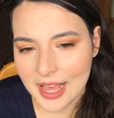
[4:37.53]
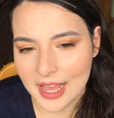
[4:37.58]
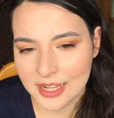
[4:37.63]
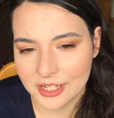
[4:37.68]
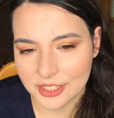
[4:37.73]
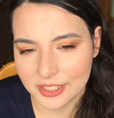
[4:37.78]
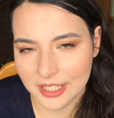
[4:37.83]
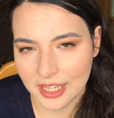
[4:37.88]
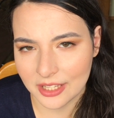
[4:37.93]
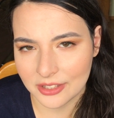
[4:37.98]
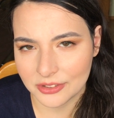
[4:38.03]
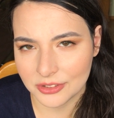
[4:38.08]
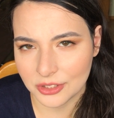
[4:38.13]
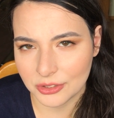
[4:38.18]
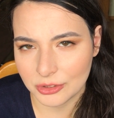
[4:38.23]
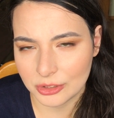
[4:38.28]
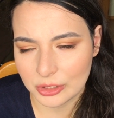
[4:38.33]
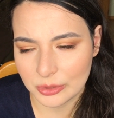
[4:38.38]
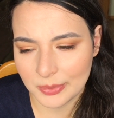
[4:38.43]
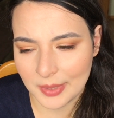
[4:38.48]
And again,
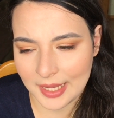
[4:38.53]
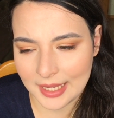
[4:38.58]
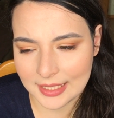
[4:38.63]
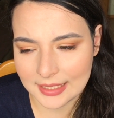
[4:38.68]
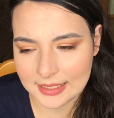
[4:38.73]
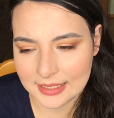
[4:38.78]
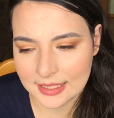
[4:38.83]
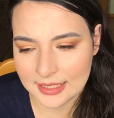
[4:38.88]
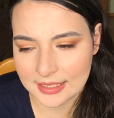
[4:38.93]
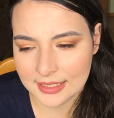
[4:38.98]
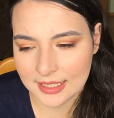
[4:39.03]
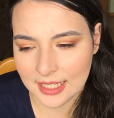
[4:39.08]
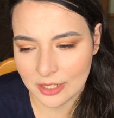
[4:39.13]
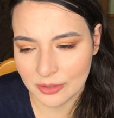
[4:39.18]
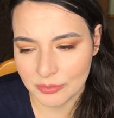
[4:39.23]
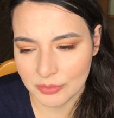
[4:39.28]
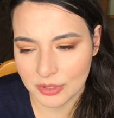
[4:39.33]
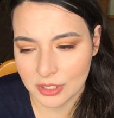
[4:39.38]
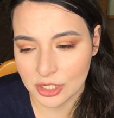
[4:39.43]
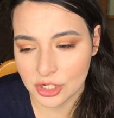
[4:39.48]
those masks
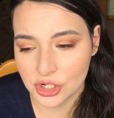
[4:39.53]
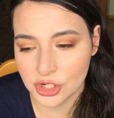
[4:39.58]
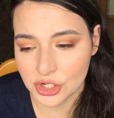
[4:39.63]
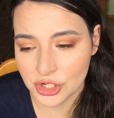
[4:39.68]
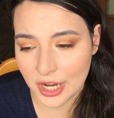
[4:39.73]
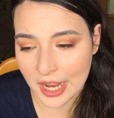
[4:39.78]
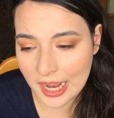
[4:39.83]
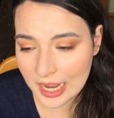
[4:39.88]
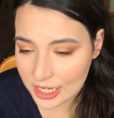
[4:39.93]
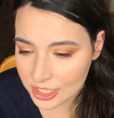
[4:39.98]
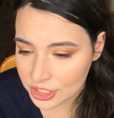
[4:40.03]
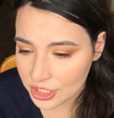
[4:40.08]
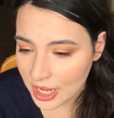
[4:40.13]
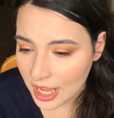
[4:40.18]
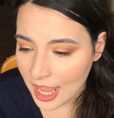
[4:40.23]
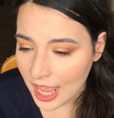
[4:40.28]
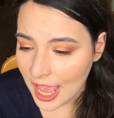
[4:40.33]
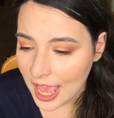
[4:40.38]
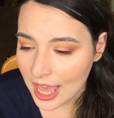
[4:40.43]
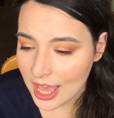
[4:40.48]
can be shit,
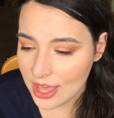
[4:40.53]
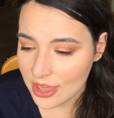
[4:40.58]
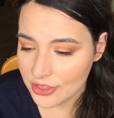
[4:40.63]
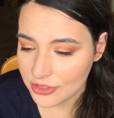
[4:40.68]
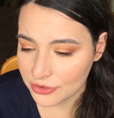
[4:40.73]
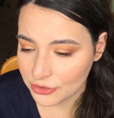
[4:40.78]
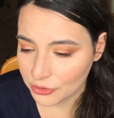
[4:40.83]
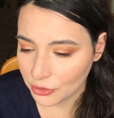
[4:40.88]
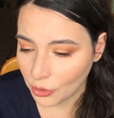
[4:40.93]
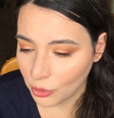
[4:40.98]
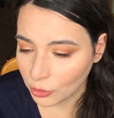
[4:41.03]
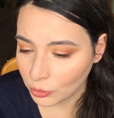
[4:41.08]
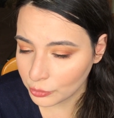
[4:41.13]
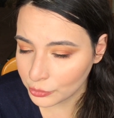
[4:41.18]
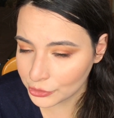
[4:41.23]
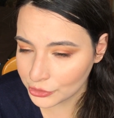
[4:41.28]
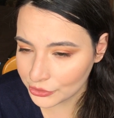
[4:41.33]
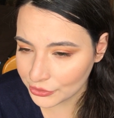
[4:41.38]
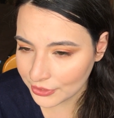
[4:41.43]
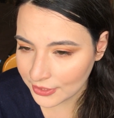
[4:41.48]
and they're
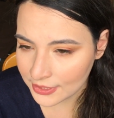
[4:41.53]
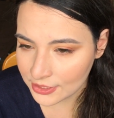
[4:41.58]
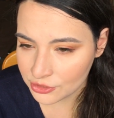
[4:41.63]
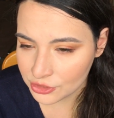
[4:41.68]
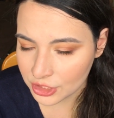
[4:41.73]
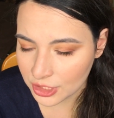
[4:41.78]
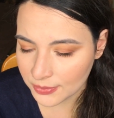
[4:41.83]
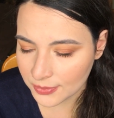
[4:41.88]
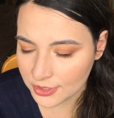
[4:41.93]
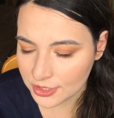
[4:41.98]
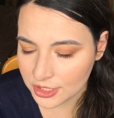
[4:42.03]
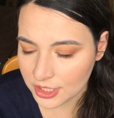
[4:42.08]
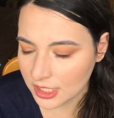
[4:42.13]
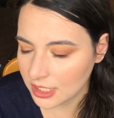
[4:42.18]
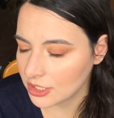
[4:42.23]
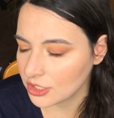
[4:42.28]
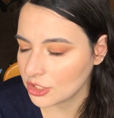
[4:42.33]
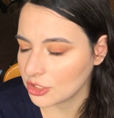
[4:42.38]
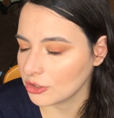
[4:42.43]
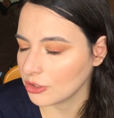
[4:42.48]
also
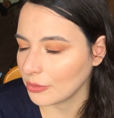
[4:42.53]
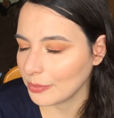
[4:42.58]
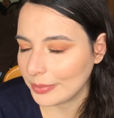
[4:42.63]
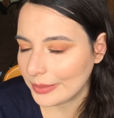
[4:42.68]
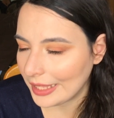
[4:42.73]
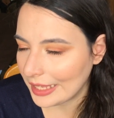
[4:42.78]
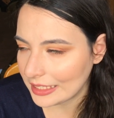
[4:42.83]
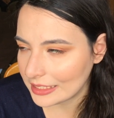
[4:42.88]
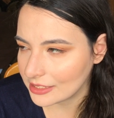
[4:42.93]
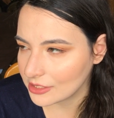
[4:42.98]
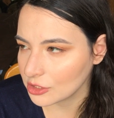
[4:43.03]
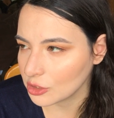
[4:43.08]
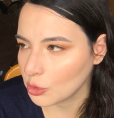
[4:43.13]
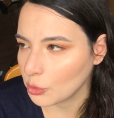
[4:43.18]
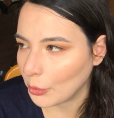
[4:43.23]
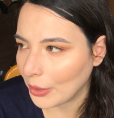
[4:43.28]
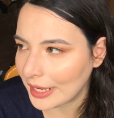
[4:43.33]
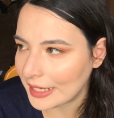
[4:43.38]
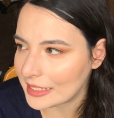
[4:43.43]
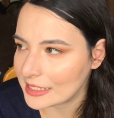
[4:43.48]
contributing to a
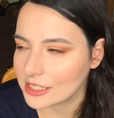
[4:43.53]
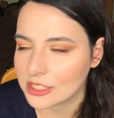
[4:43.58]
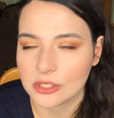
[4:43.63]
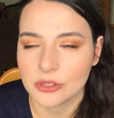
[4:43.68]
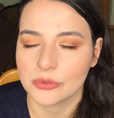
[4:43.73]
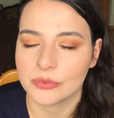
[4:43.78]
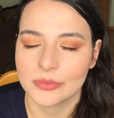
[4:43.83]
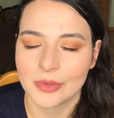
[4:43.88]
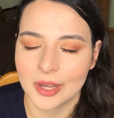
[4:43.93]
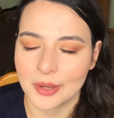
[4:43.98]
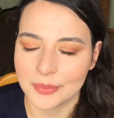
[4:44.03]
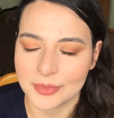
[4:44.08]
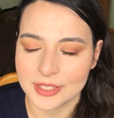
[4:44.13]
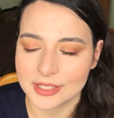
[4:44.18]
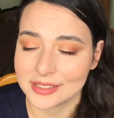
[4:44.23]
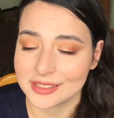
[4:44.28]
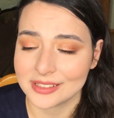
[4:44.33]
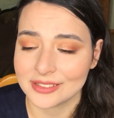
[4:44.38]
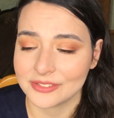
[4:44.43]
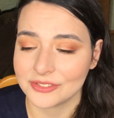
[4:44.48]
plastic waste. So I
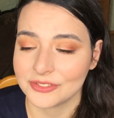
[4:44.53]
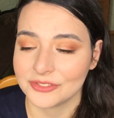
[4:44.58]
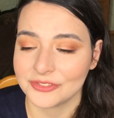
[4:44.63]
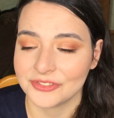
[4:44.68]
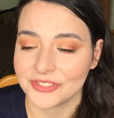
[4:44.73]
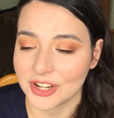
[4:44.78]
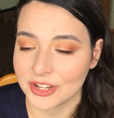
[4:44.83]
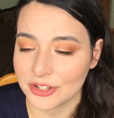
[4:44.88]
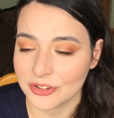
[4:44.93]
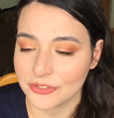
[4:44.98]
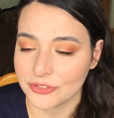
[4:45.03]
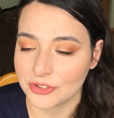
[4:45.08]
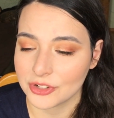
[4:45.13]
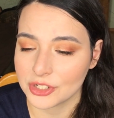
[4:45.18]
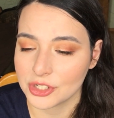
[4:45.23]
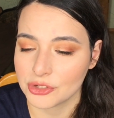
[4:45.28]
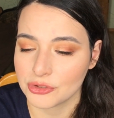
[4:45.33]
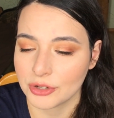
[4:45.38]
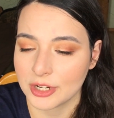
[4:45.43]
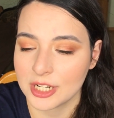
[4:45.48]
mean, very
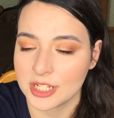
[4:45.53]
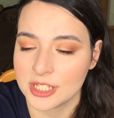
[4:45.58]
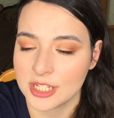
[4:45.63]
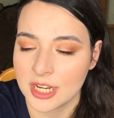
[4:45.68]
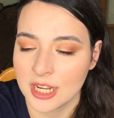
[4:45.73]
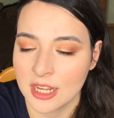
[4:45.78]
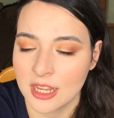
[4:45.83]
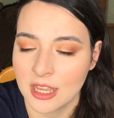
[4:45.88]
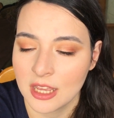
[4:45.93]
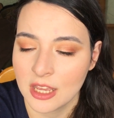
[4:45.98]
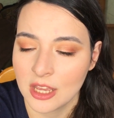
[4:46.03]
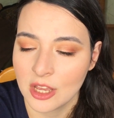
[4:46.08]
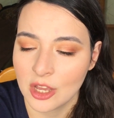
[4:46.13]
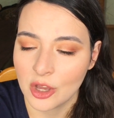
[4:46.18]
frustrating.